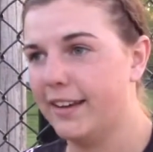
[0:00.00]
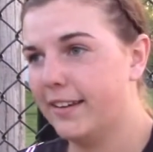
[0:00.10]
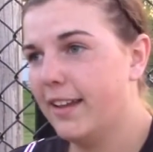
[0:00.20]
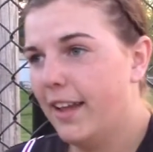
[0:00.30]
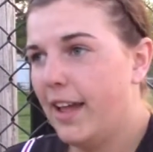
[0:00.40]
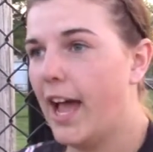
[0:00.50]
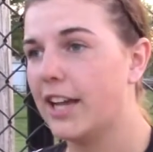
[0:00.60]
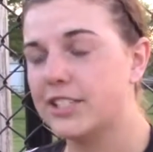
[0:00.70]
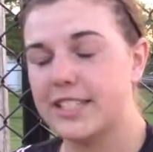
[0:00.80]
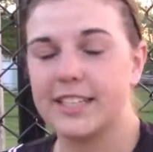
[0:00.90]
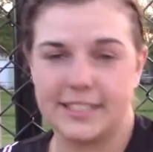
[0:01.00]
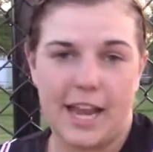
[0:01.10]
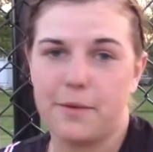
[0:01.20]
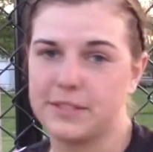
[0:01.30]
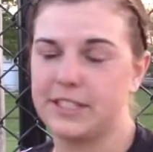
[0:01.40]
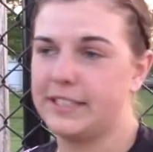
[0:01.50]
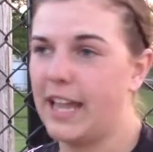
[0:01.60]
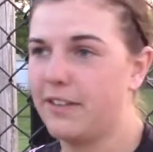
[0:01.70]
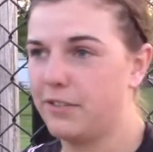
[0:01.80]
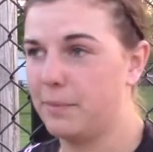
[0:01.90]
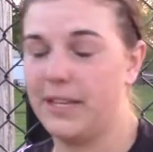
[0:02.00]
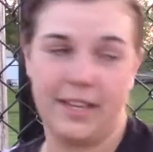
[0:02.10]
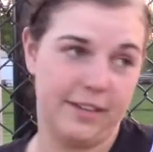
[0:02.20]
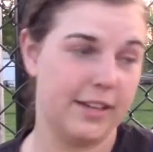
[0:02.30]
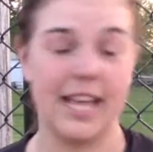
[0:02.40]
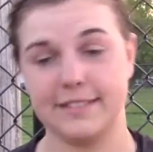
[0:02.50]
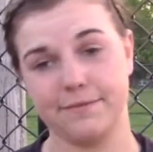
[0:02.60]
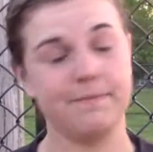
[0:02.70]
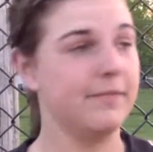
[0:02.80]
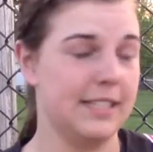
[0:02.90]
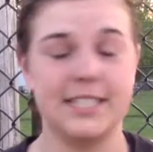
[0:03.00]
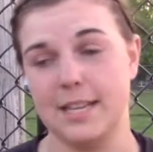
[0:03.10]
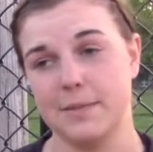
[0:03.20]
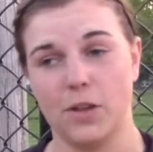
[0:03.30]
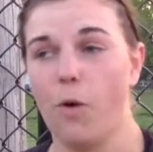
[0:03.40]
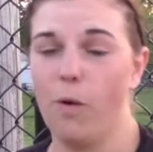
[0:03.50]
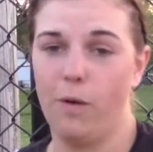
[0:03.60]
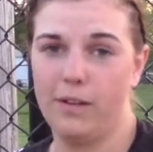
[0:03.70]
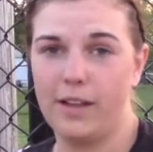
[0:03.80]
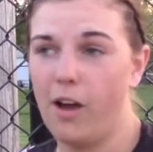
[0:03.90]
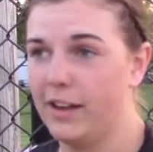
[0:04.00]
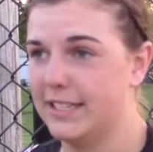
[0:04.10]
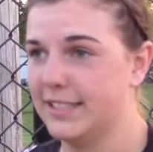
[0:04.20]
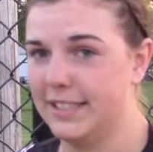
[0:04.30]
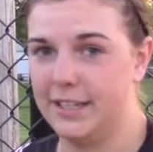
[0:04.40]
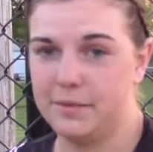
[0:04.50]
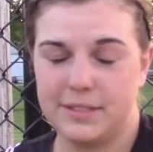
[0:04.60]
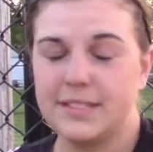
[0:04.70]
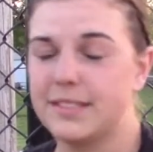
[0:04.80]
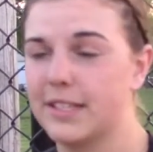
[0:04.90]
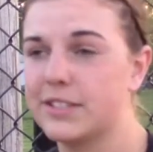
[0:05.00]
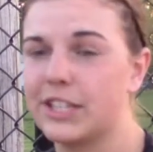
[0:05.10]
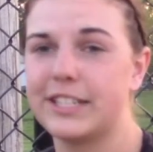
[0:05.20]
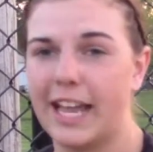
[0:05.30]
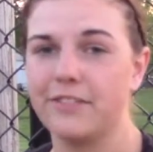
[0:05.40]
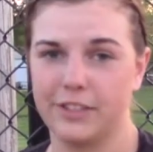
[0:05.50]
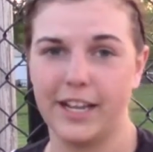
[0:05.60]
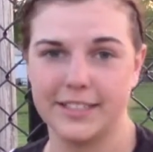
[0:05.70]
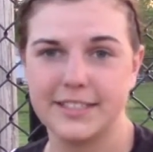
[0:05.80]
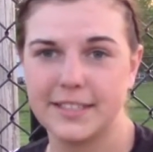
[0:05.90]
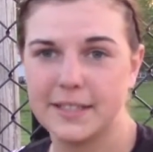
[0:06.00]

And I just think tonight was a good night for me and as the team as a whole, honestly. It was a good night for us.